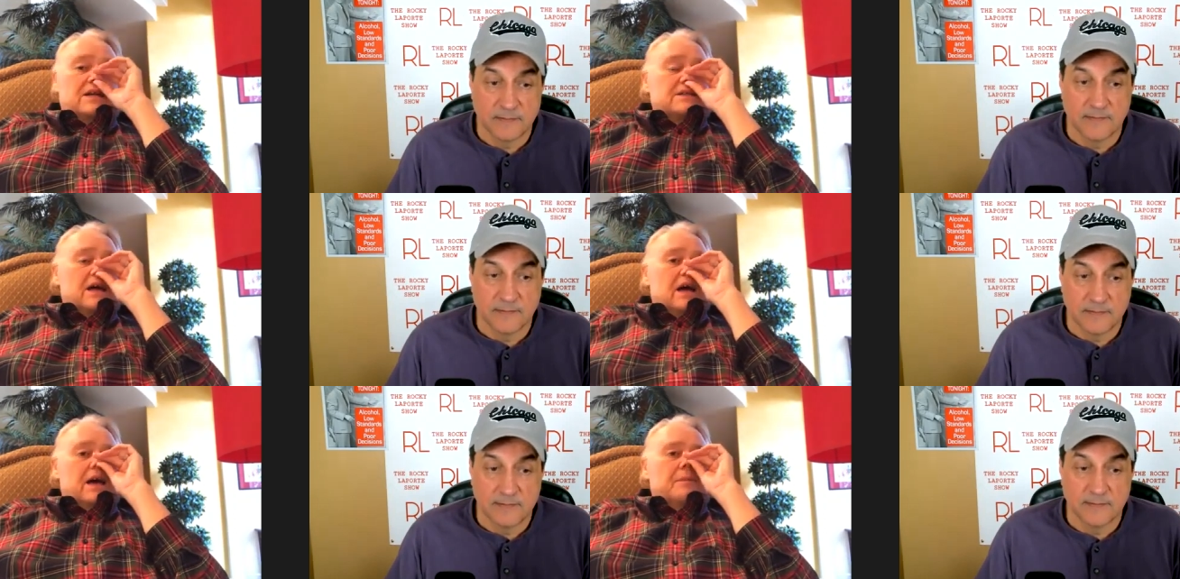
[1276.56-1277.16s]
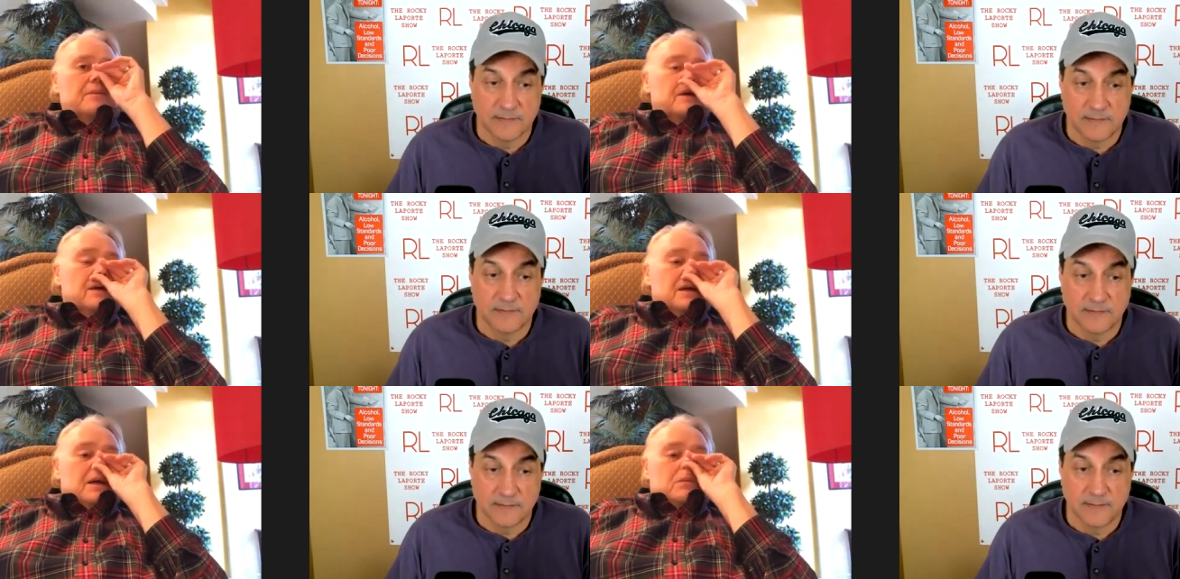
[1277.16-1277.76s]
Speaker 1: on time.
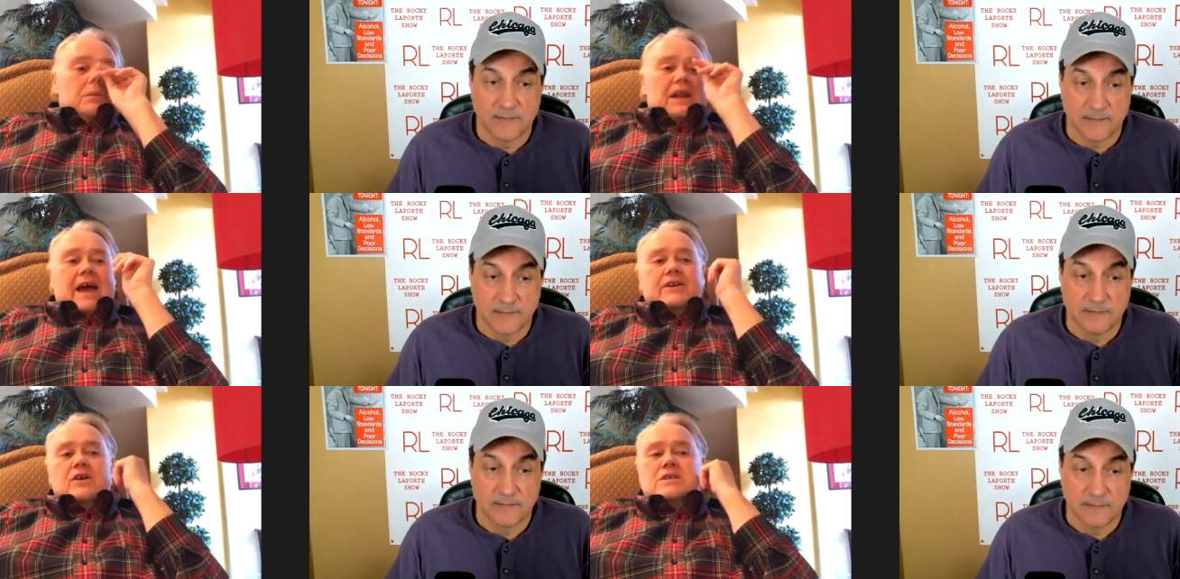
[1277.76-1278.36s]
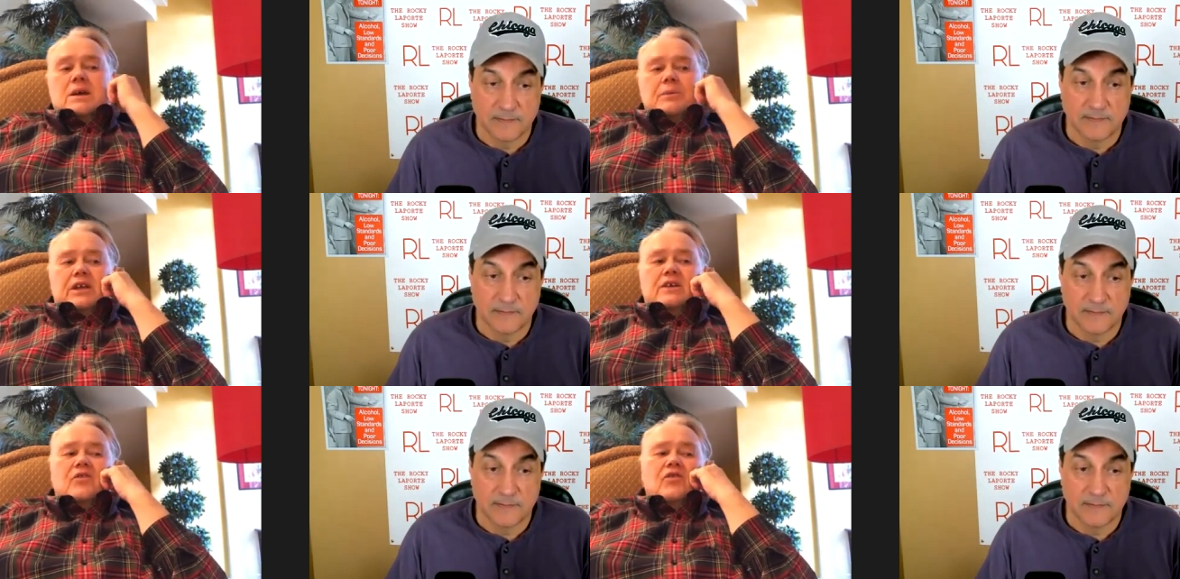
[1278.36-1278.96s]
But I know
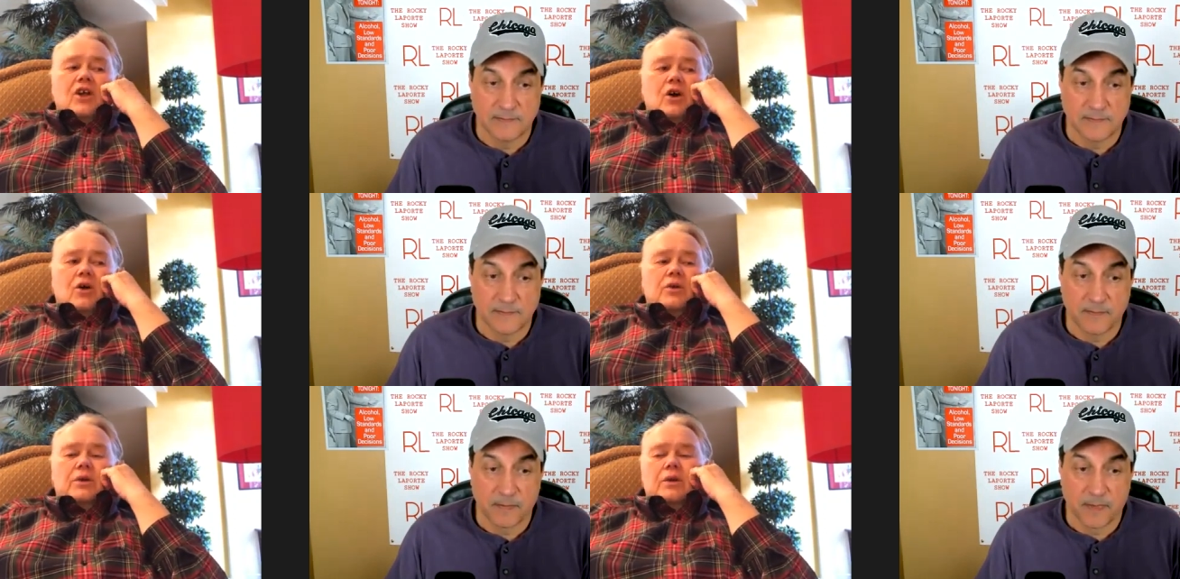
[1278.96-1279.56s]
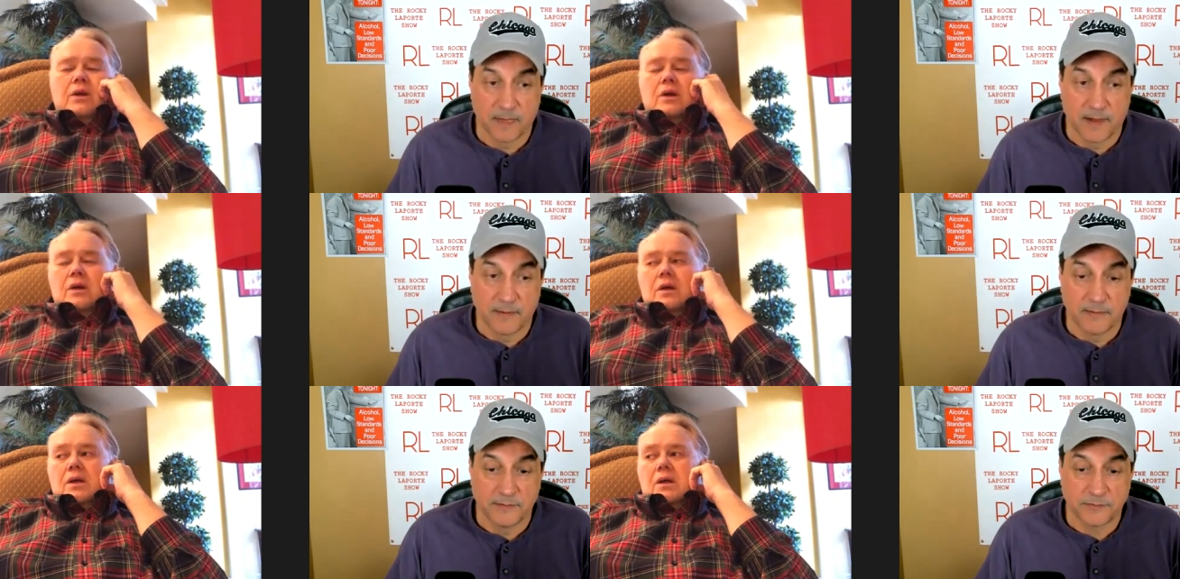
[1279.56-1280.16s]
somebody who's flown
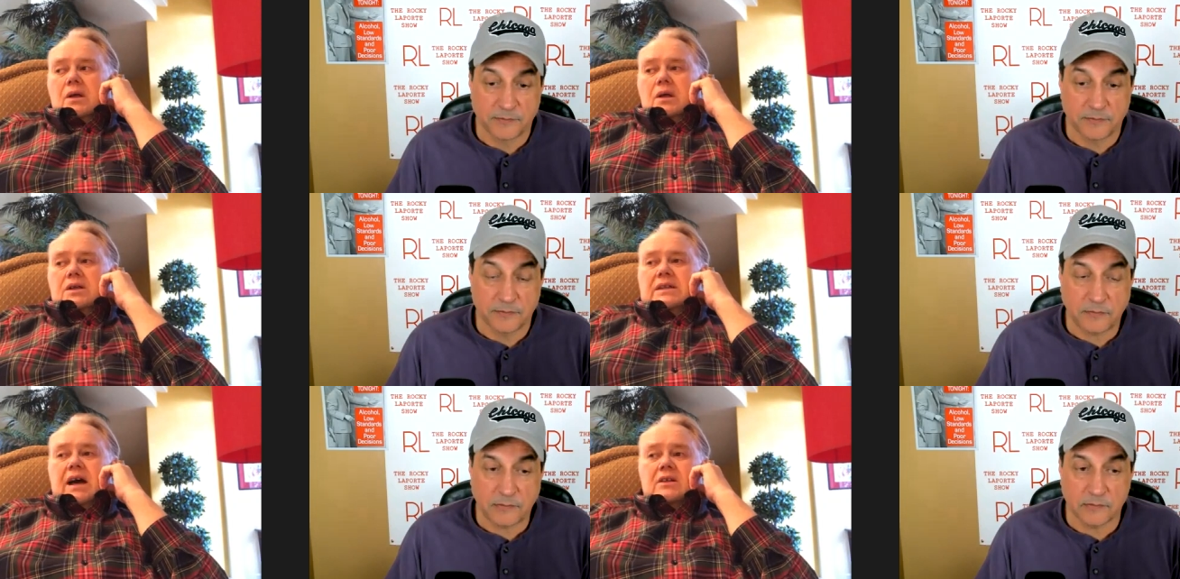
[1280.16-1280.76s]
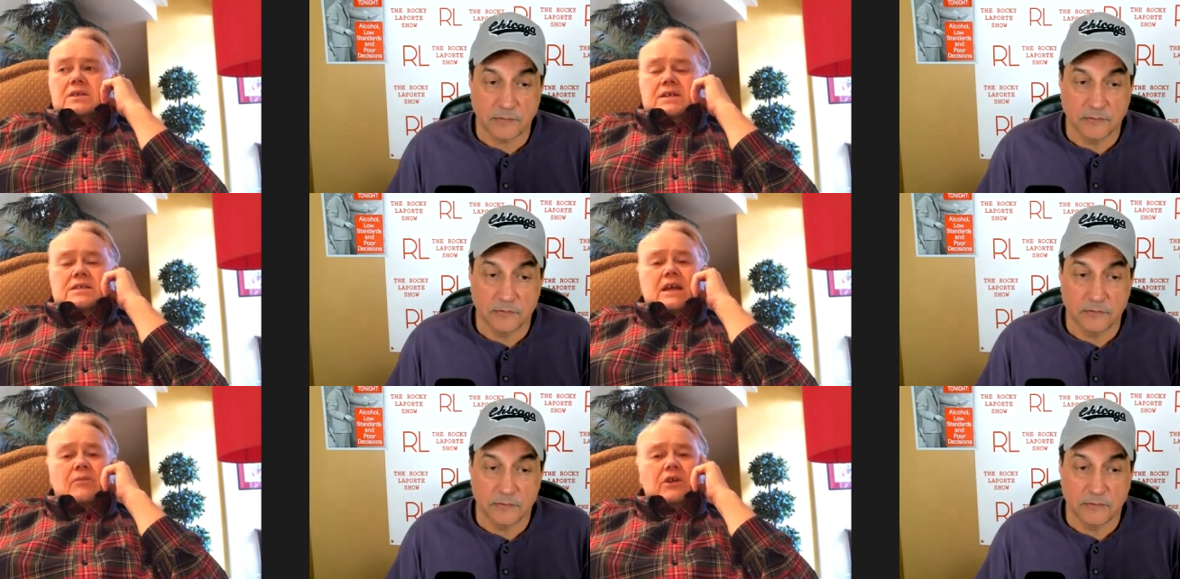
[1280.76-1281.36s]
Delta
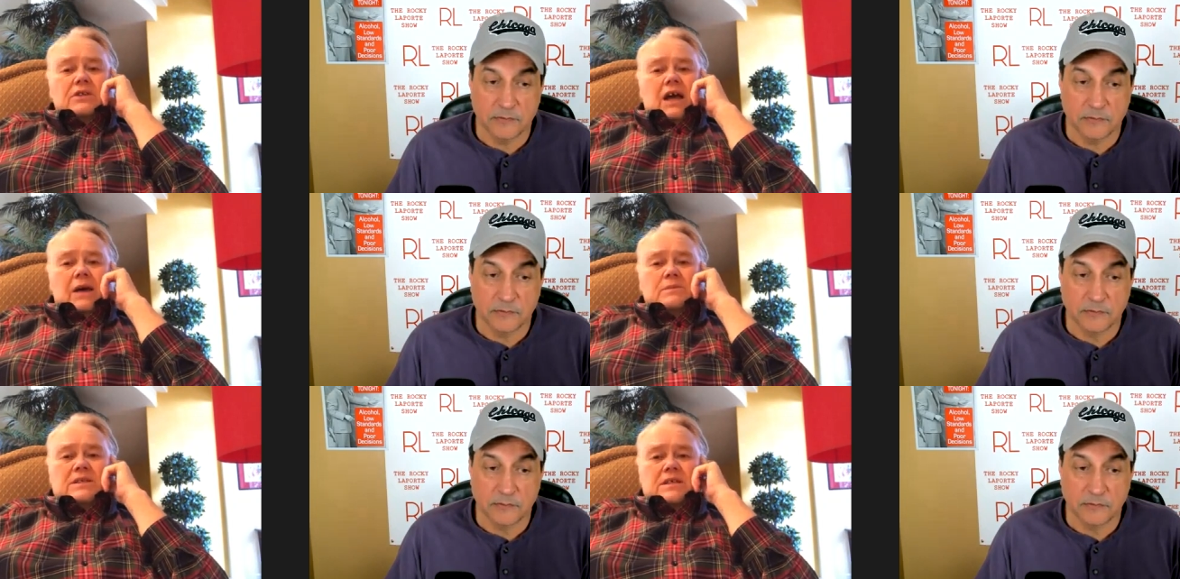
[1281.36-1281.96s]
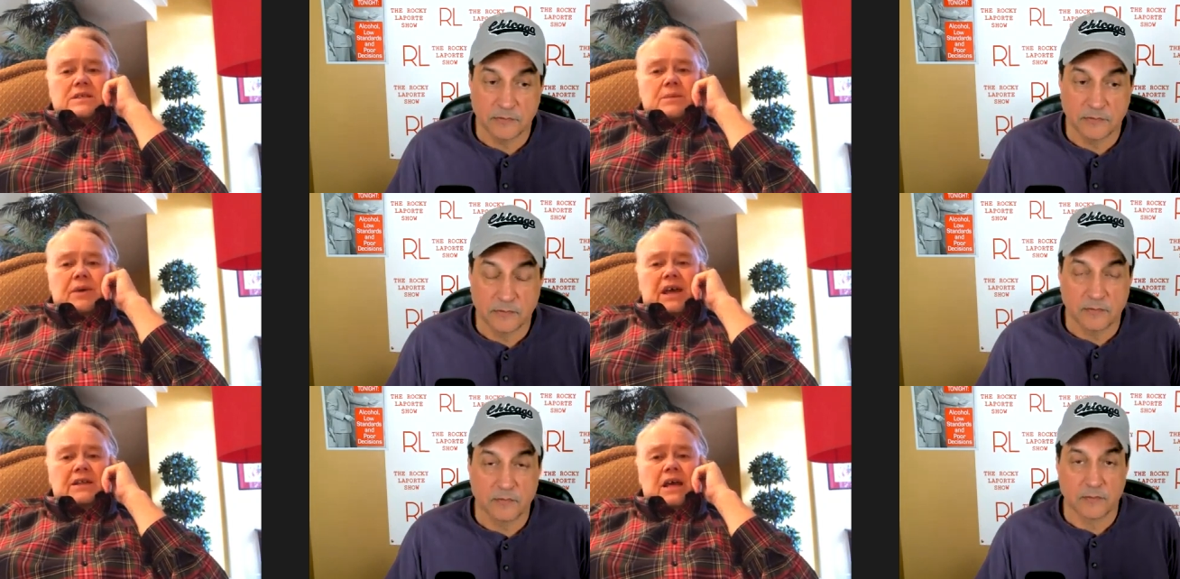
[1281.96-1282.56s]
several times since the
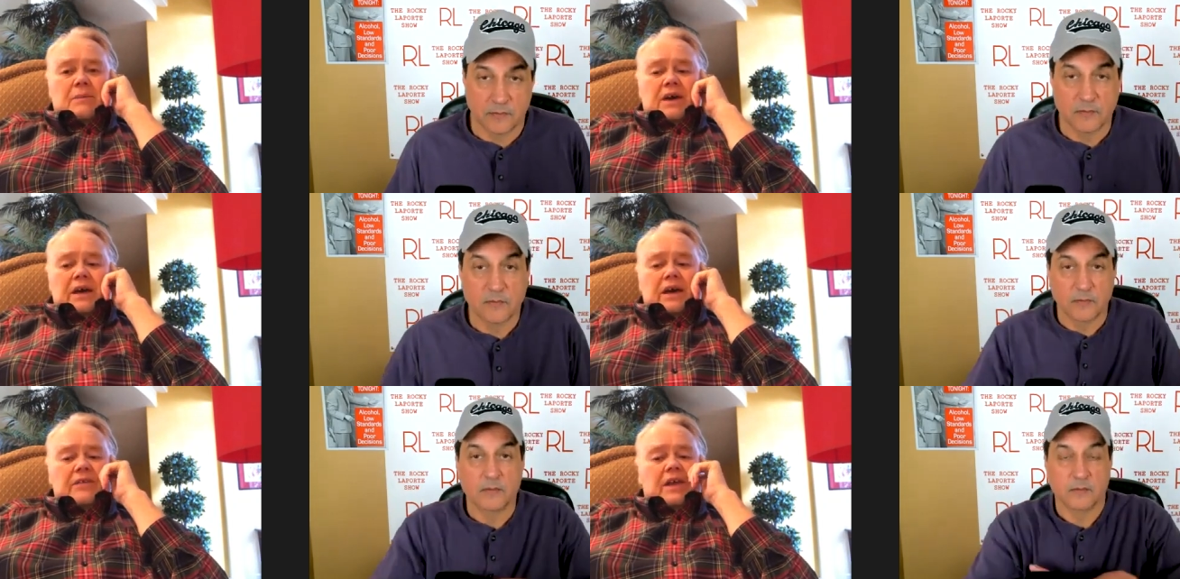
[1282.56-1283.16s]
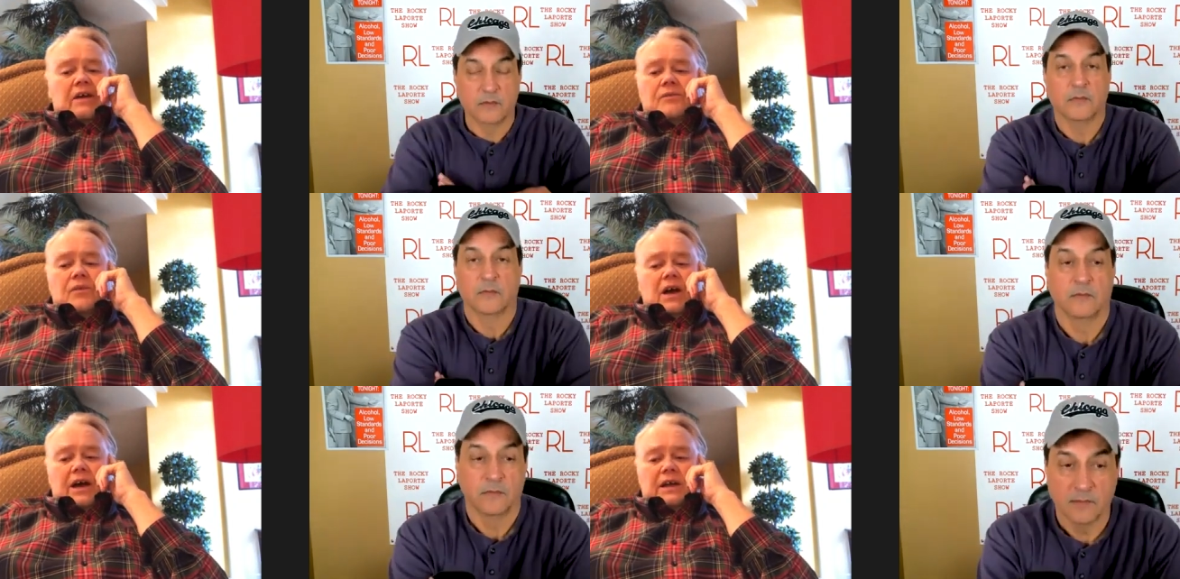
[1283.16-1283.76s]
pandemic, and they're
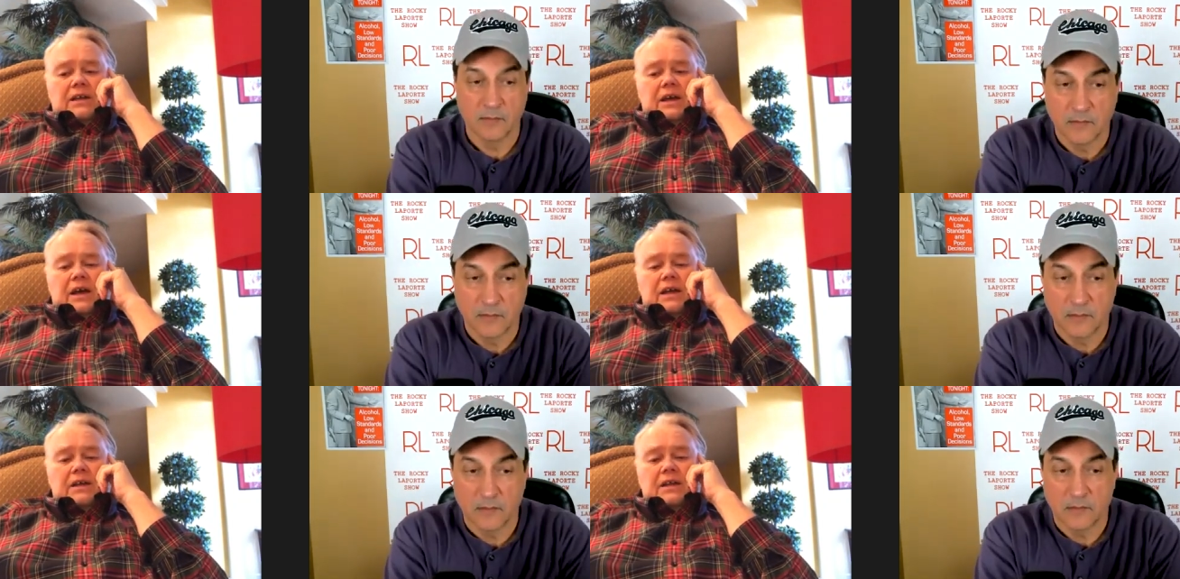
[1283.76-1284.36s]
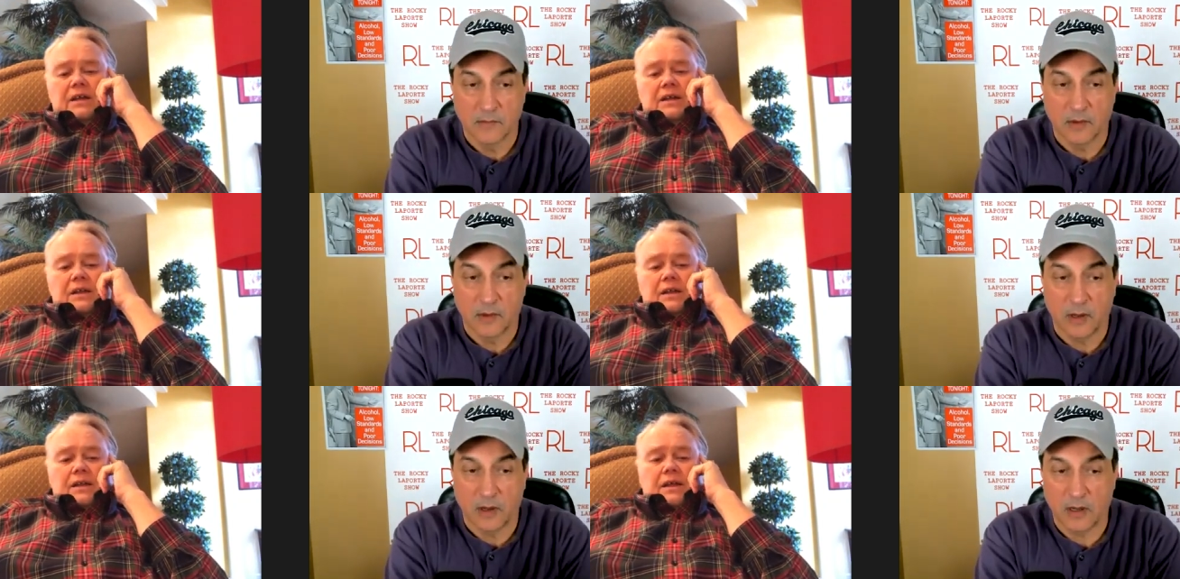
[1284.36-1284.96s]
fine. And
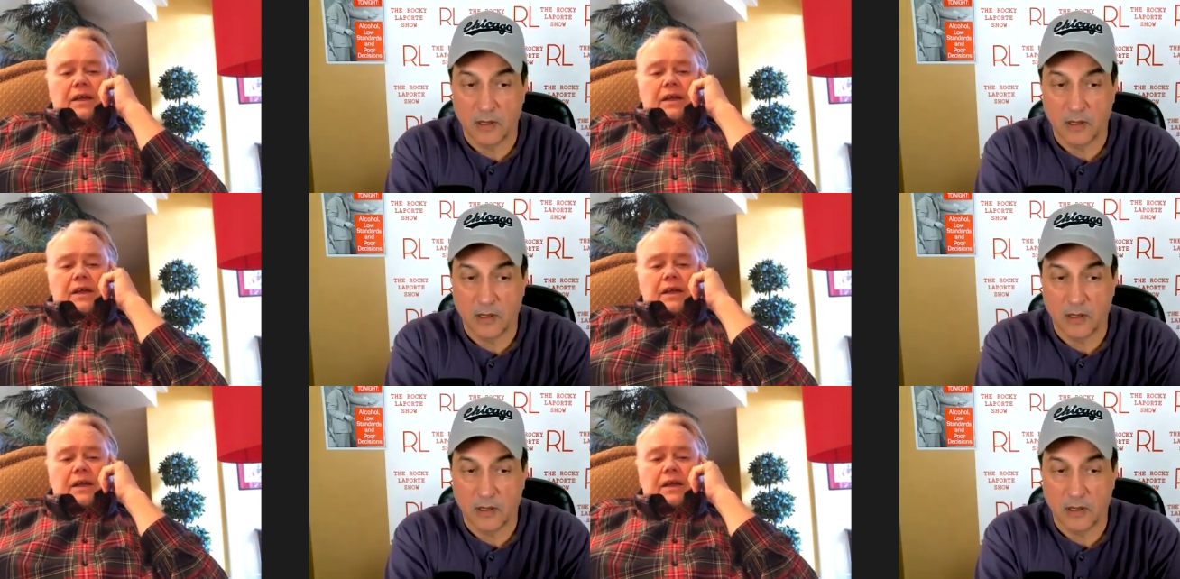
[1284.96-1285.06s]
oh.